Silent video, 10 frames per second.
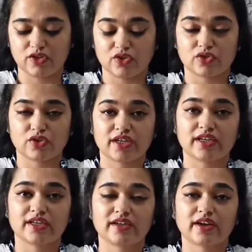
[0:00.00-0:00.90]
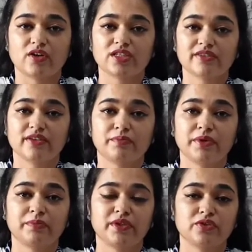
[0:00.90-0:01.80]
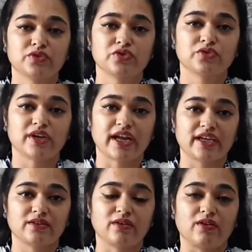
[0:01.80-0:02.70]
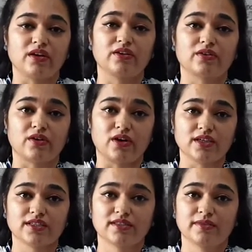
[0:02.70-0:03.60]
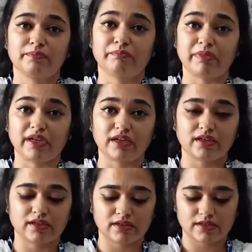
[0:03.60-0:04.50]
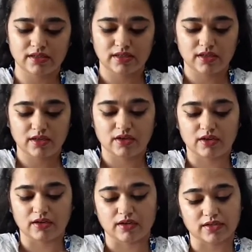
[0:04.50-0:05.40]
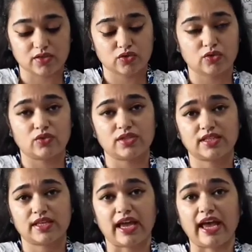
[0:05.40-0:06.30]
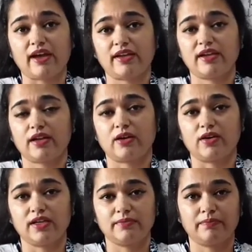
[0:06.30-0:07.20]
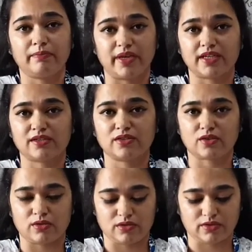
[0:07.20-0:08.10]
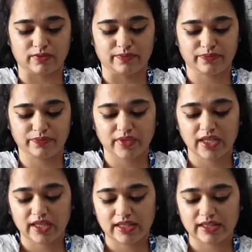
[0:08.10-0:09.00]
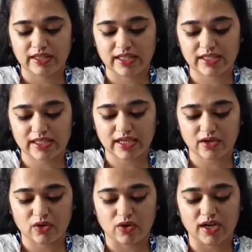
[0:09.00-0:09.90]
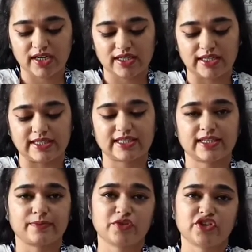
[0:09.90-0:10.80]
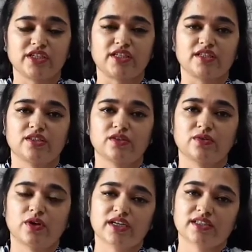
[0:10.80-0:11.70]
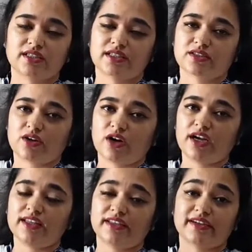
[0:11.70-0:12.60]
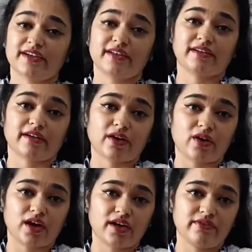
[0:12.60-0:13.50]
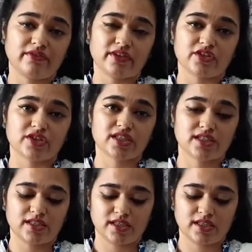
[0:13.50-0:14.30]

So written records, even people used to write on rocks, pillars, stones and on metals also. These are called inscription. So what is this called? The written record which is